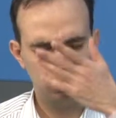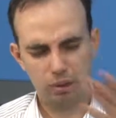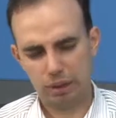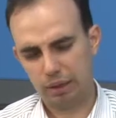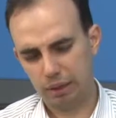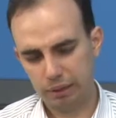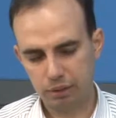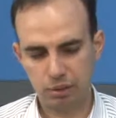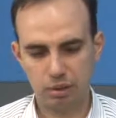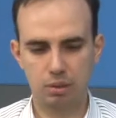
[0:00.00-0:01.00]
I
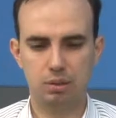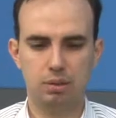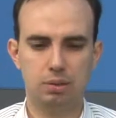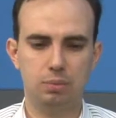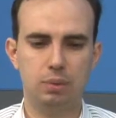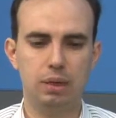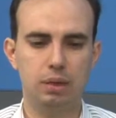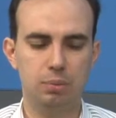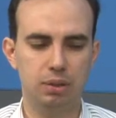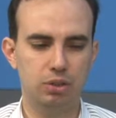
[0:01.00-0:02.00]
just make
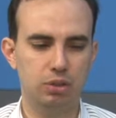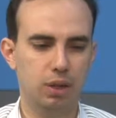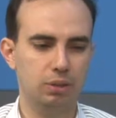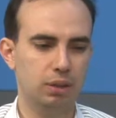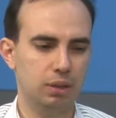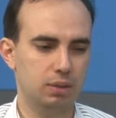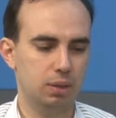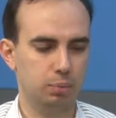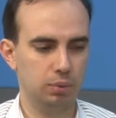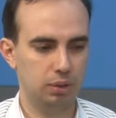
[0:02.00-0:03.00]
an imaginary
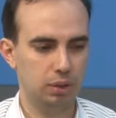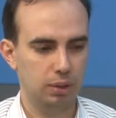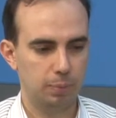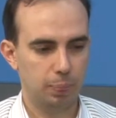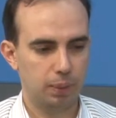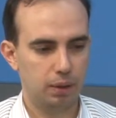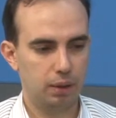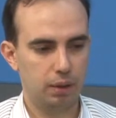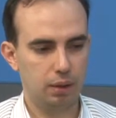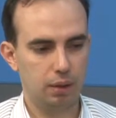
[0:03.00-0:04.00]
example.
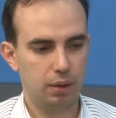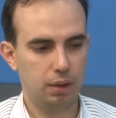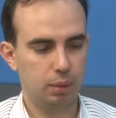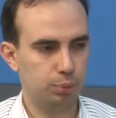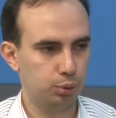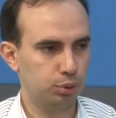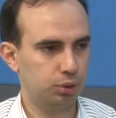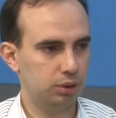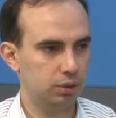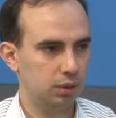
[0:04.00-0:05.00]
A
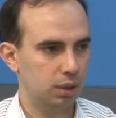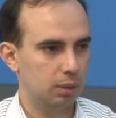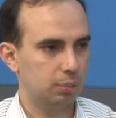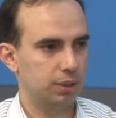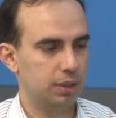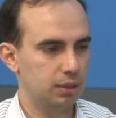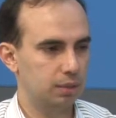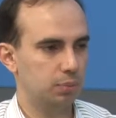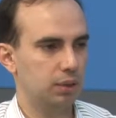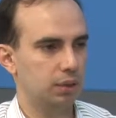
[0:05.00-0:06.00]
person
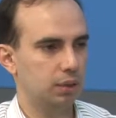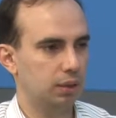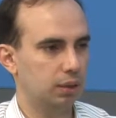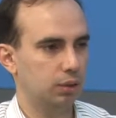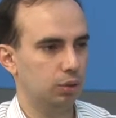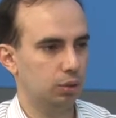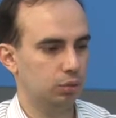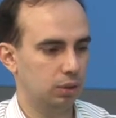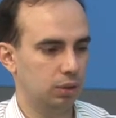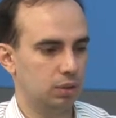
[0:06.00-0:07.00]
brings me
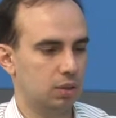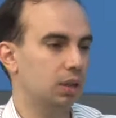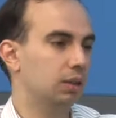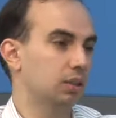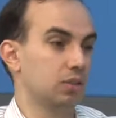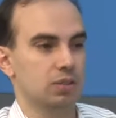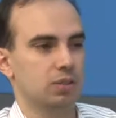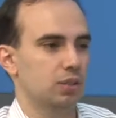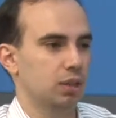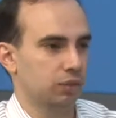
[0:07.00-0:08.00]
the
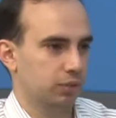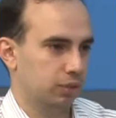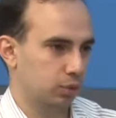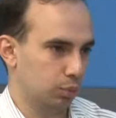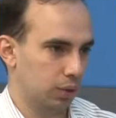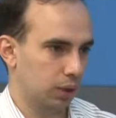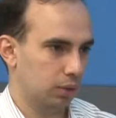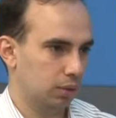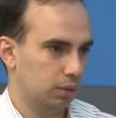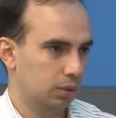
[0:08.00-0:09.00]
Sultan's gift to me.
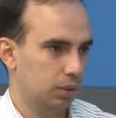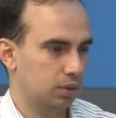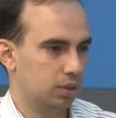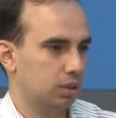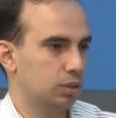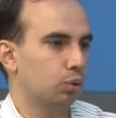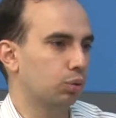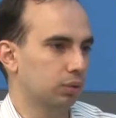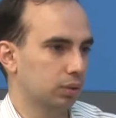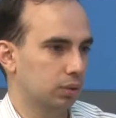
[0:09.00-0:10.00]
He's just a
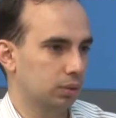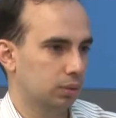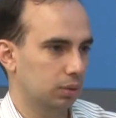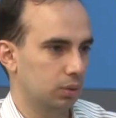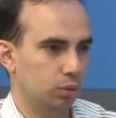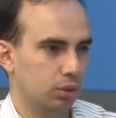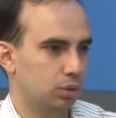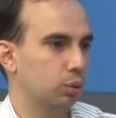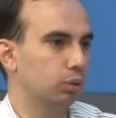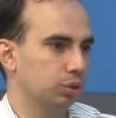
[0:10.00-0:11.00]
servant or a
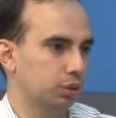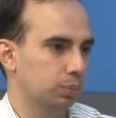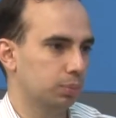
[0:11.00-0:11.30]
soldier,